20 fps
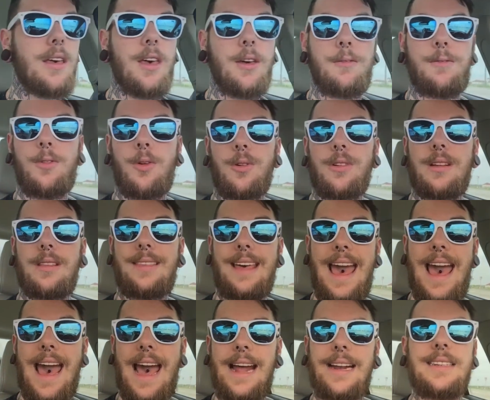looking forward to
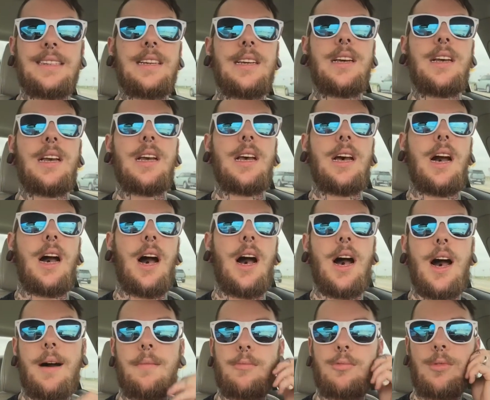that.
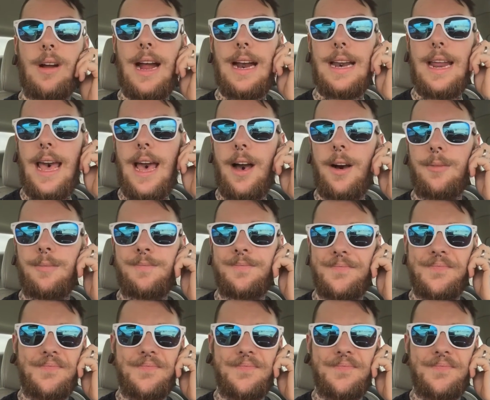Right now,